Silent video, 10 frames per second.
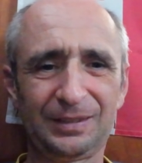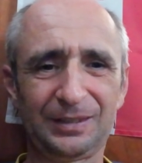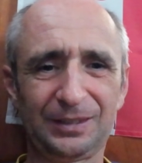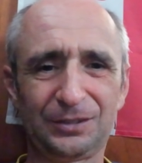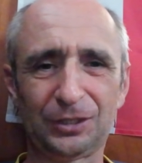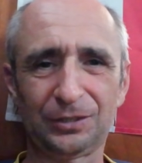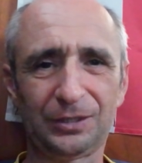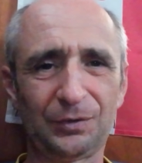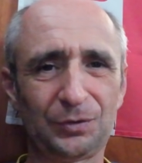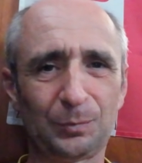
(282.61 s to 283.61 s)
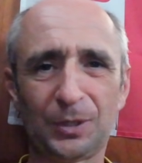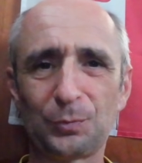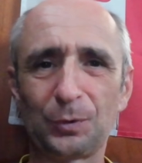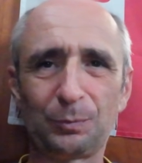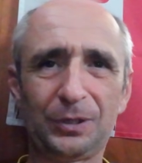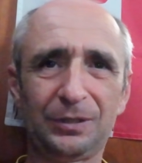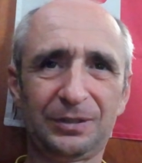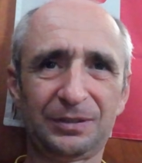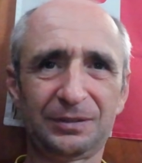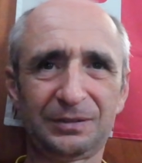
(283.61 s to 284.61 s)
It just gives you much more
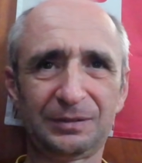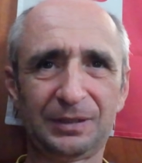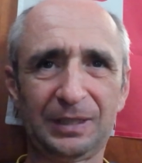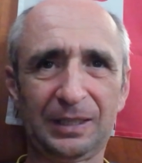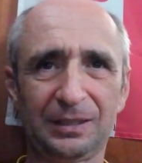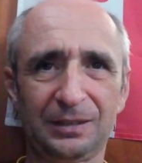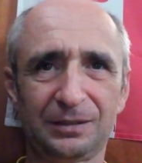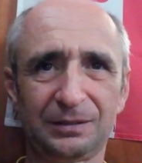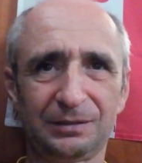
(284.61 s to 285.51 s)
peace and